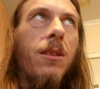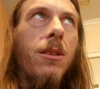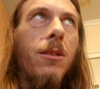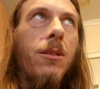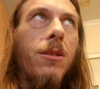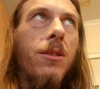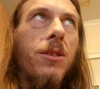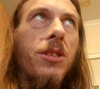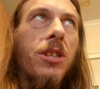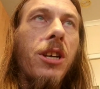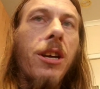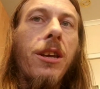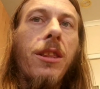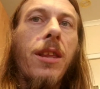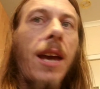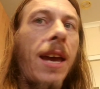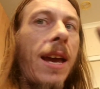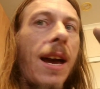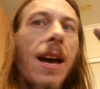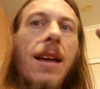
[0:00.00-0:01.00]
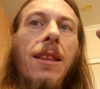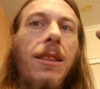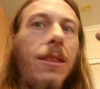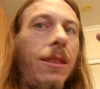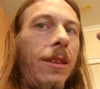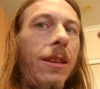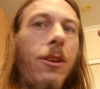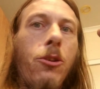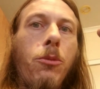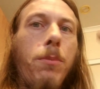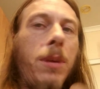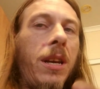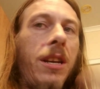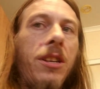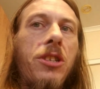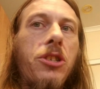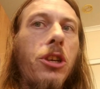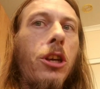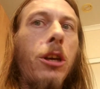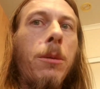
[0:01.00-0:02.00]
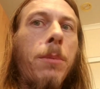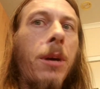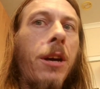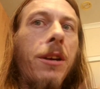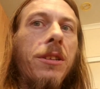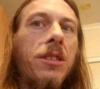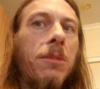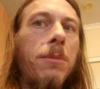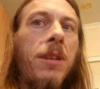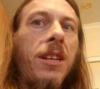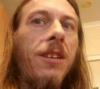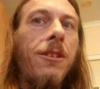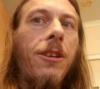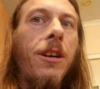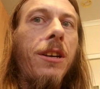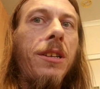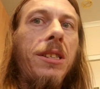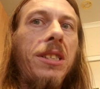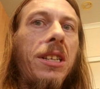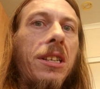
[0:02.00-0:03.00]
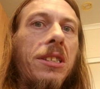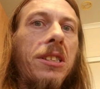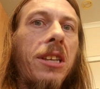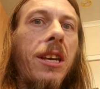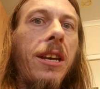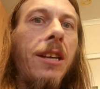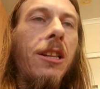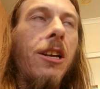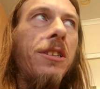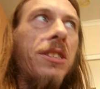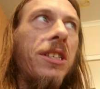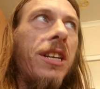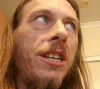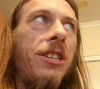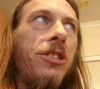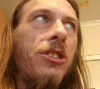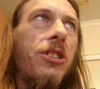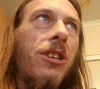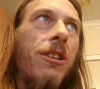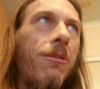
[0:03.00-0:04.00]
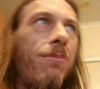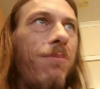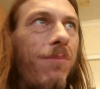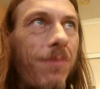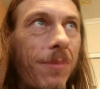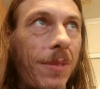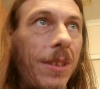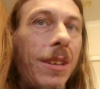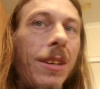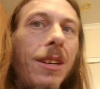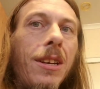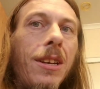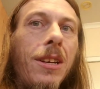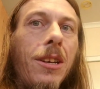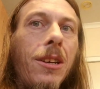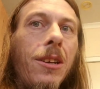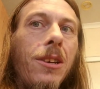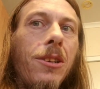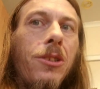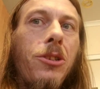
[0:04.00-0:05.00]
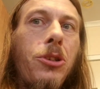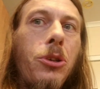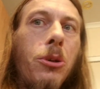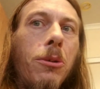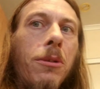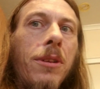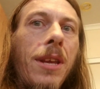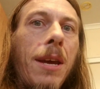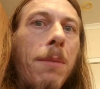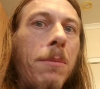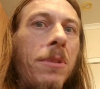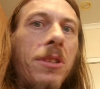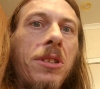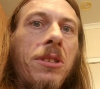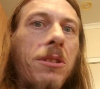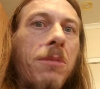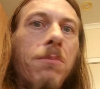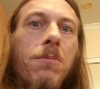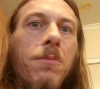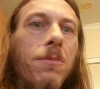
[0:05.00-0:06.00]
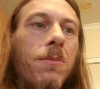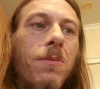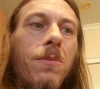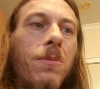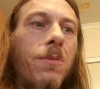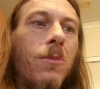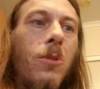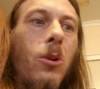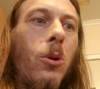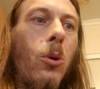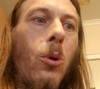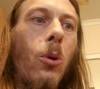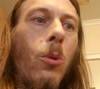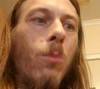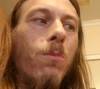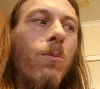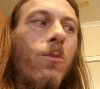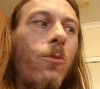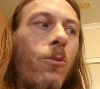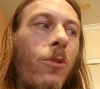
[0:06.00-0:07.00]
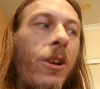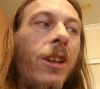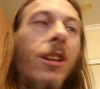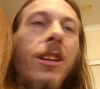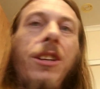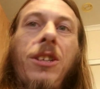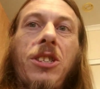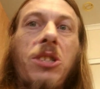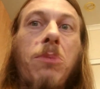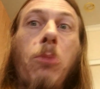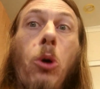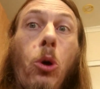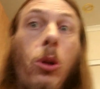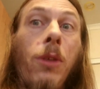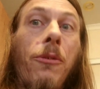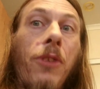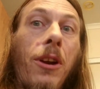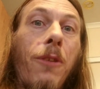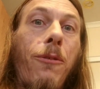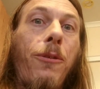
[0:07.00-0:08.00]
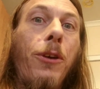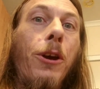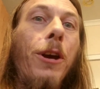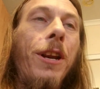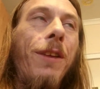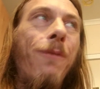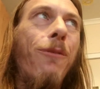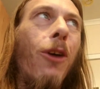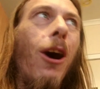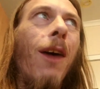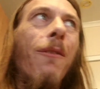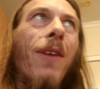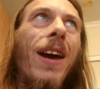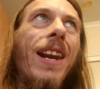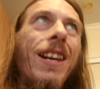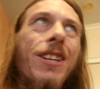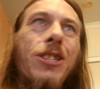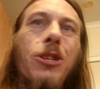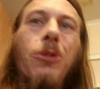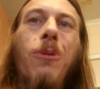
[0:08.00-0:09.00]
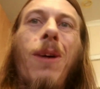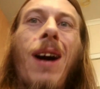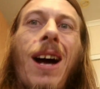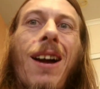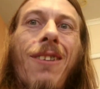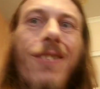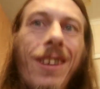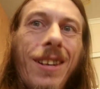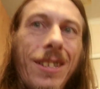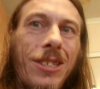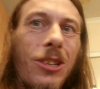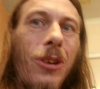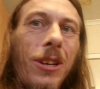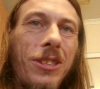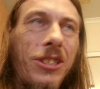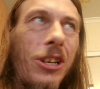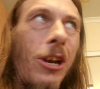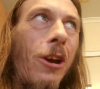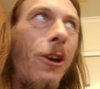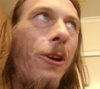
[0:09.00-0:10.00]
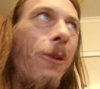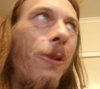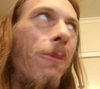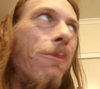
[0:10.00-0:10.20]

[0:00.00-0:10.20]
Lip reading: So they are little bitty turbos. I mean, they're only 6 kilos each, so 2 of them is really smaller than a 3582R is on its own.